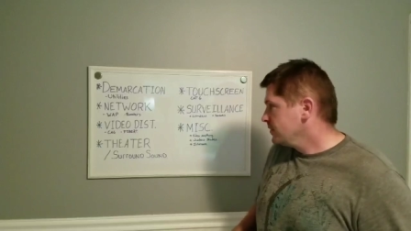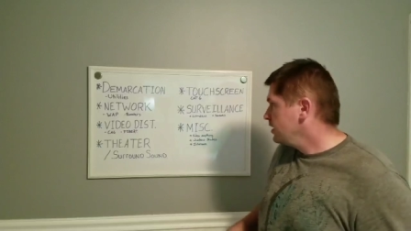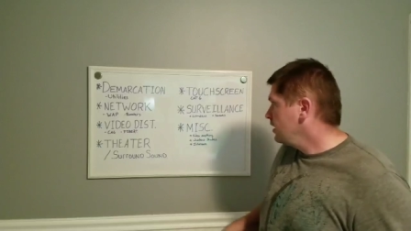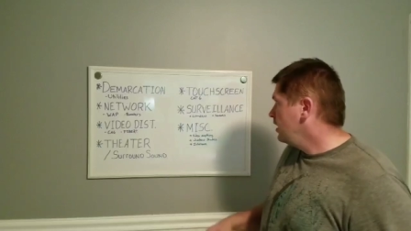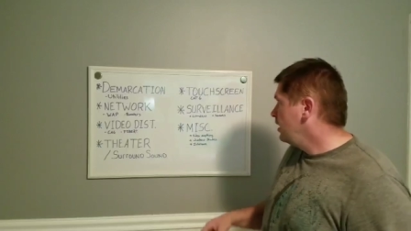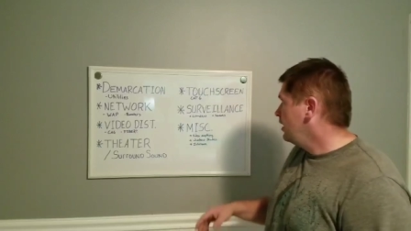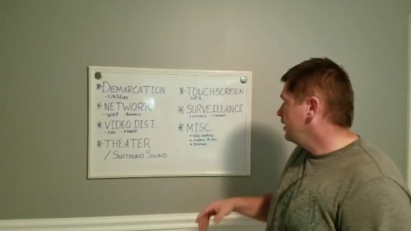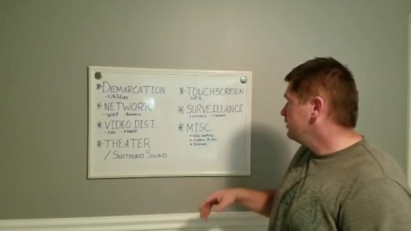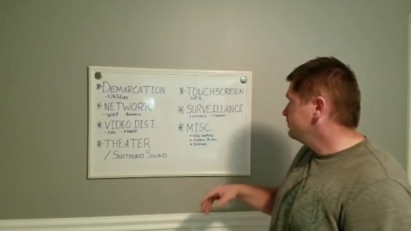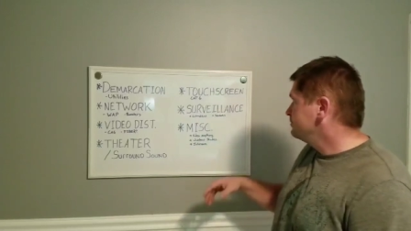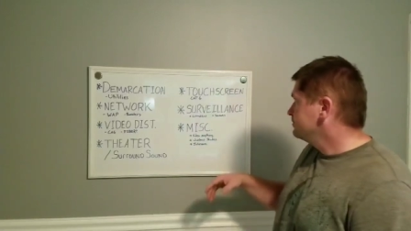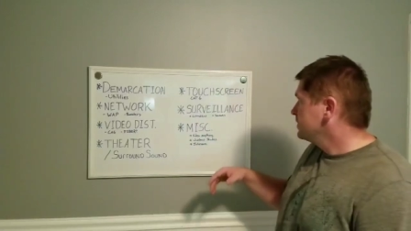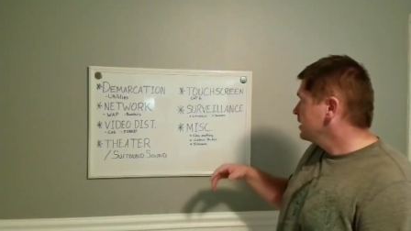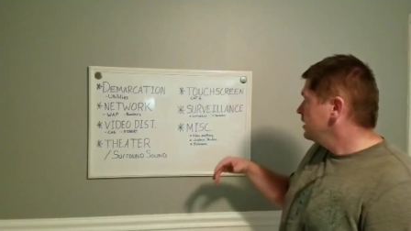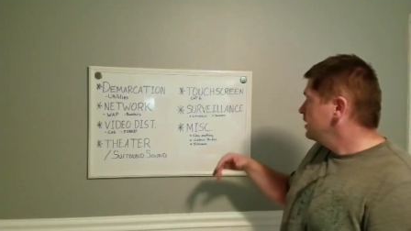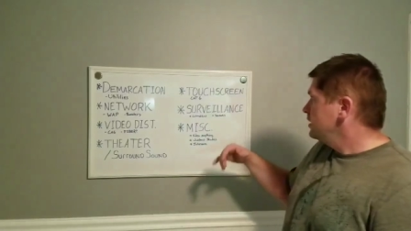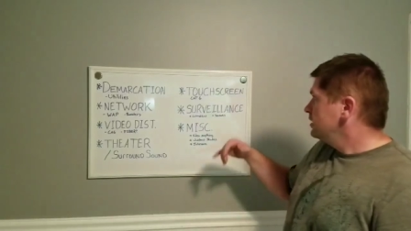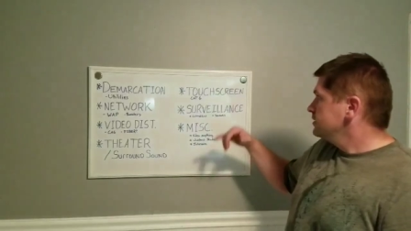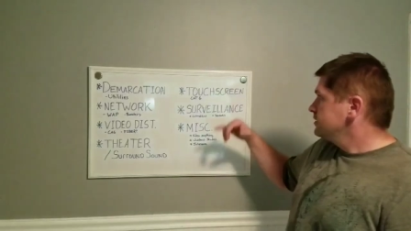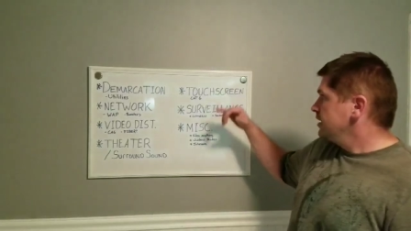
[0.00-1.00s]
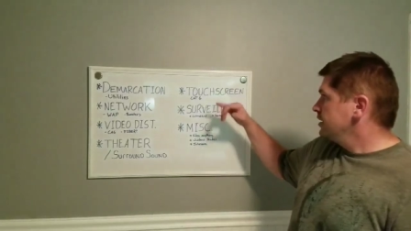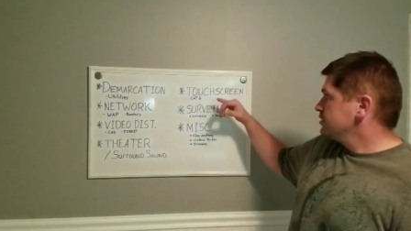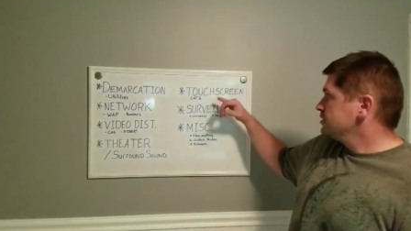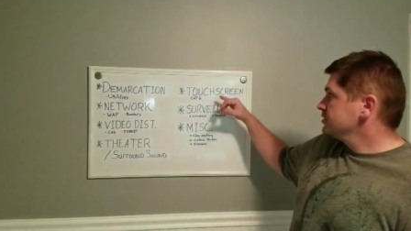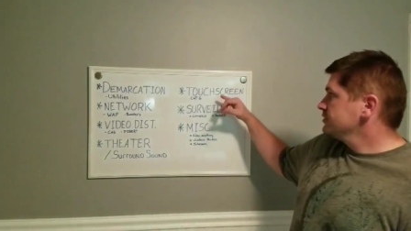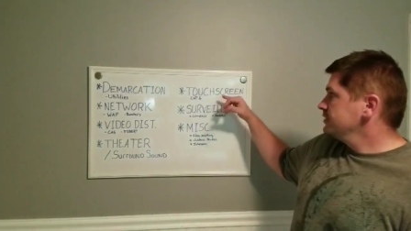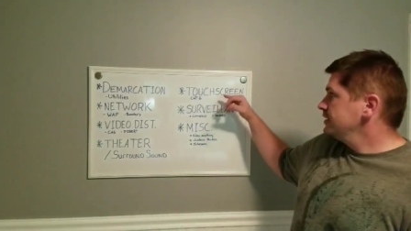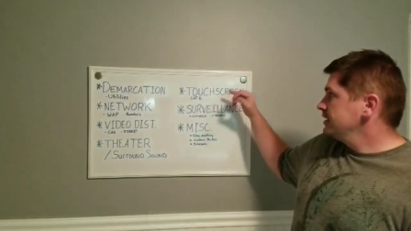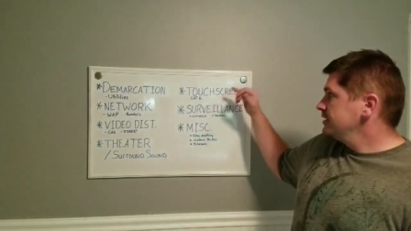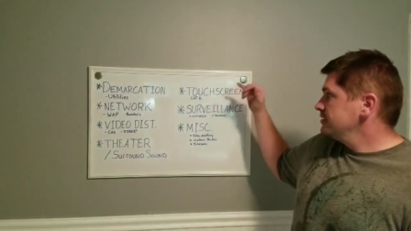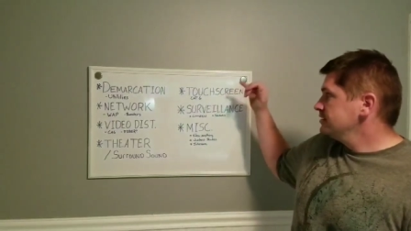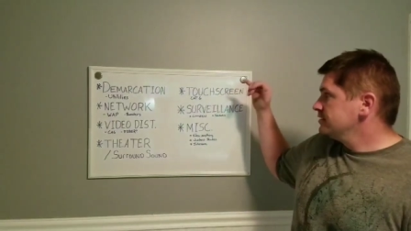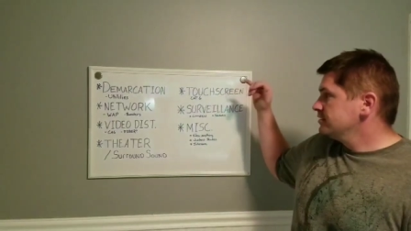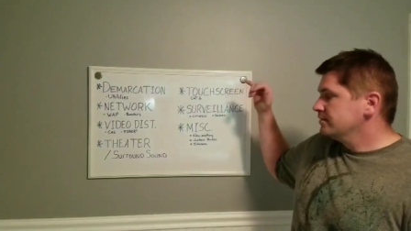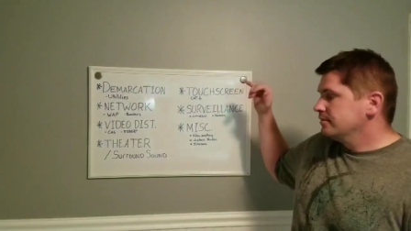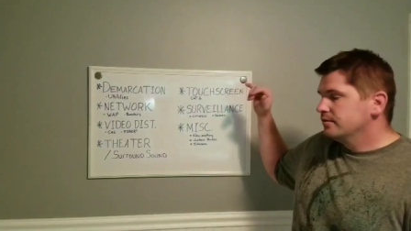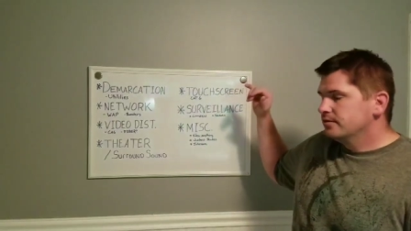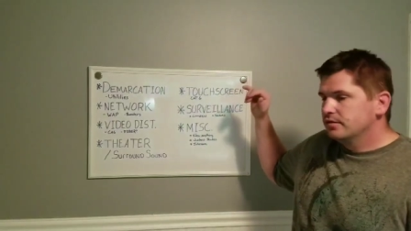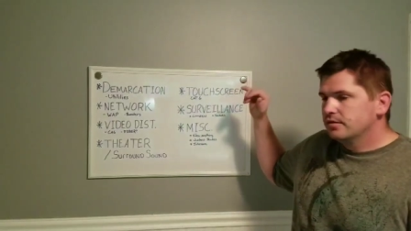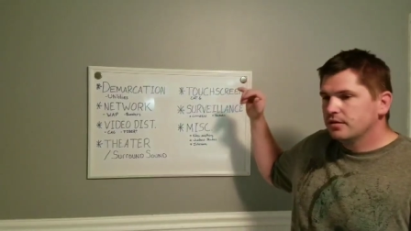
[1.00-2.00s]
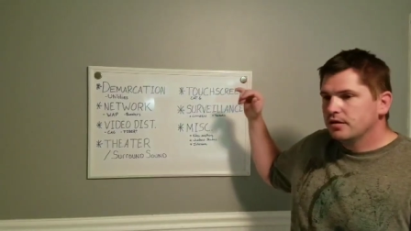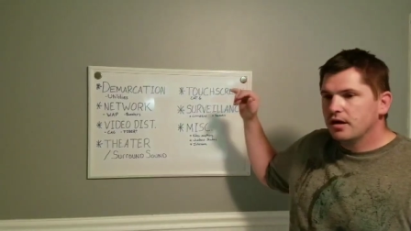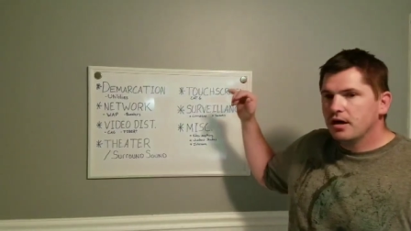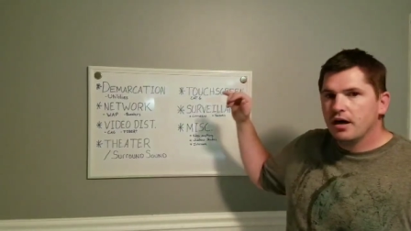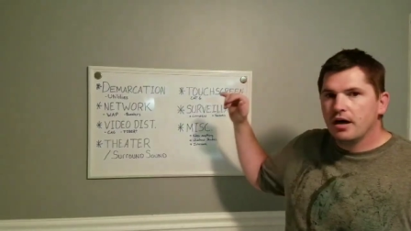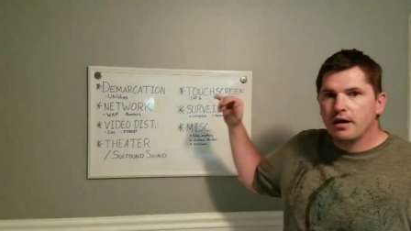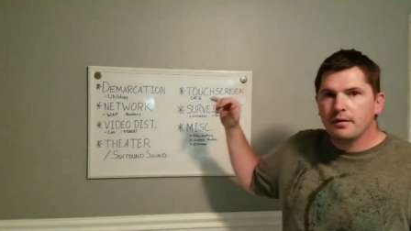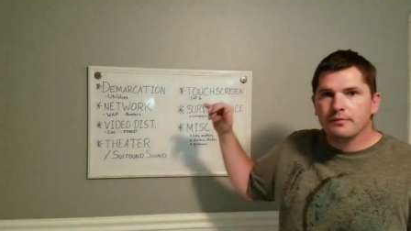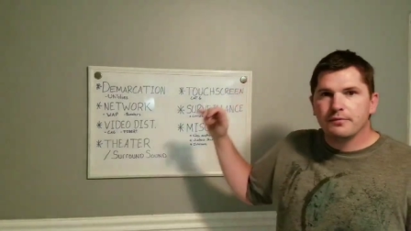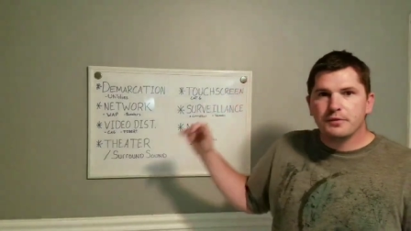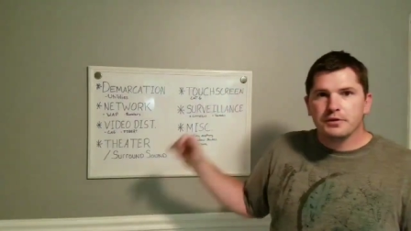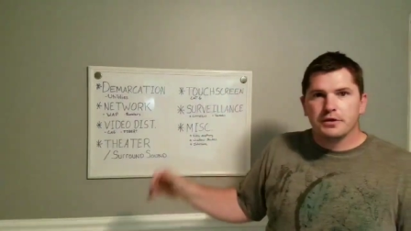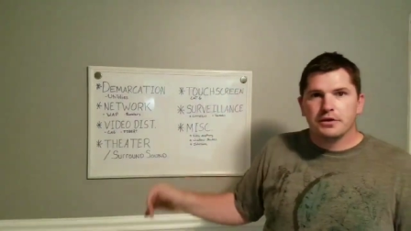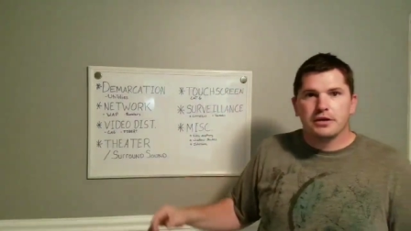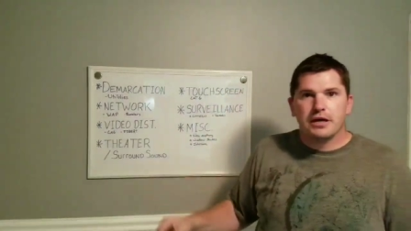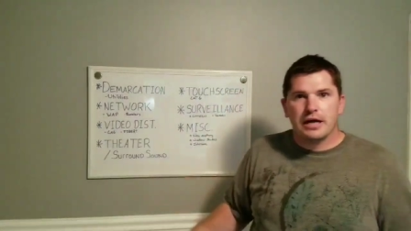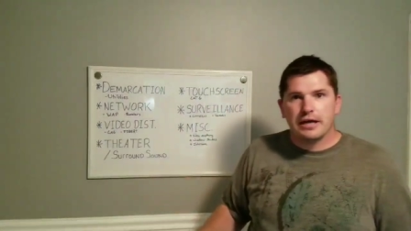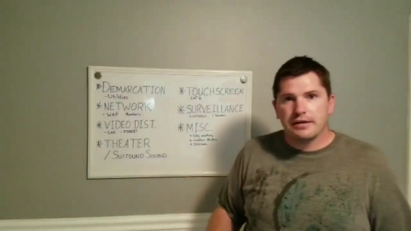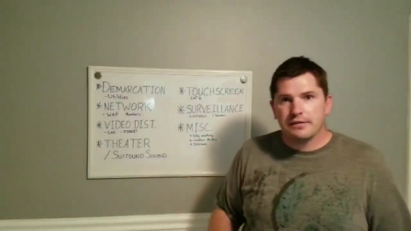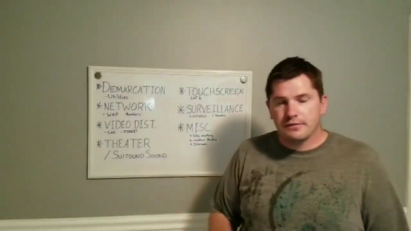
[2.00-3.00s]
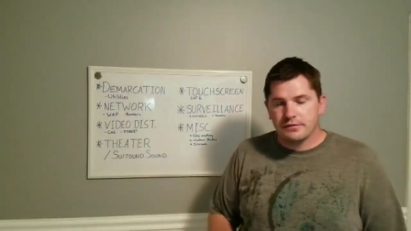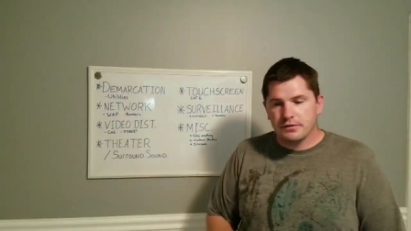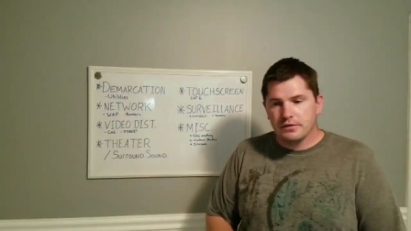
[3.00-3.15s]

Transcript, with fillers: Um, touchscreens um, for your, I,